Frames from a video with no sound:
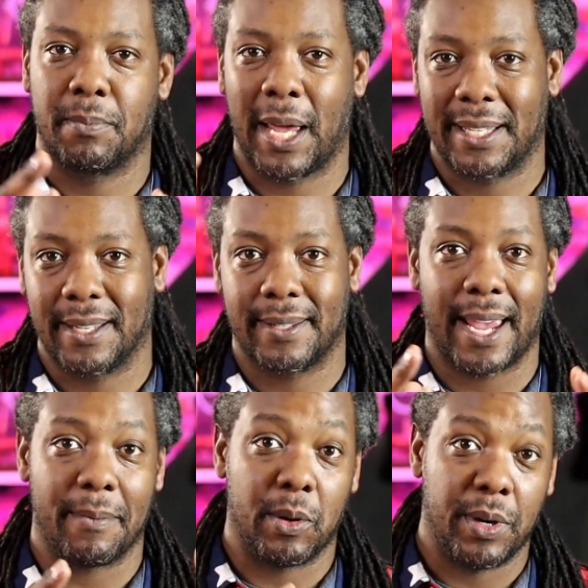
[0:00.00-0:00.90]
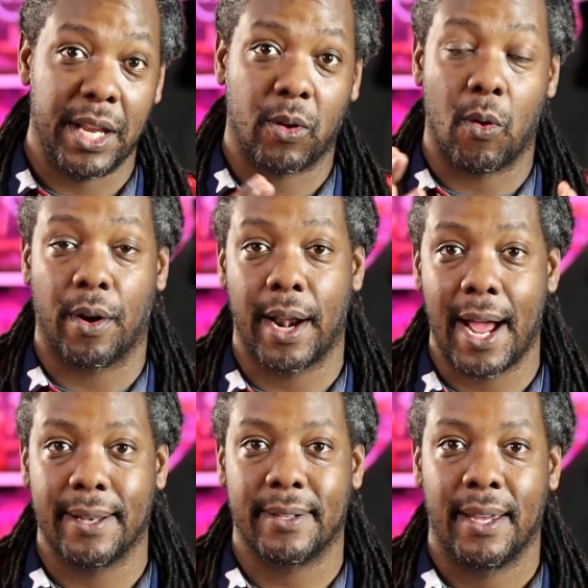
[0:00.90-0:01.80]
makes this game unique or
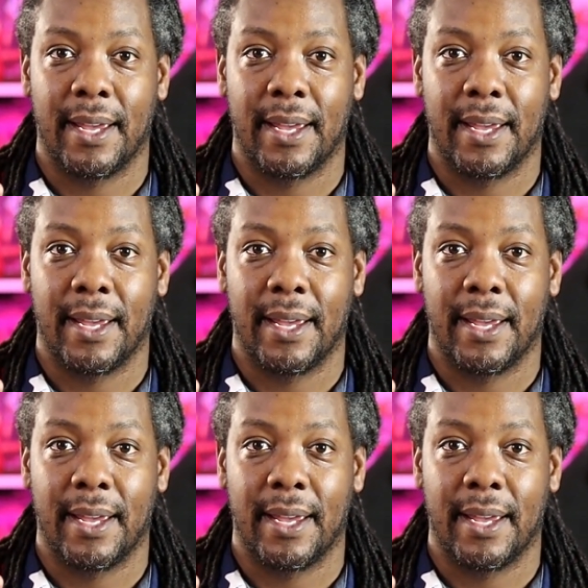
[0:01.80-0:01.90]
not,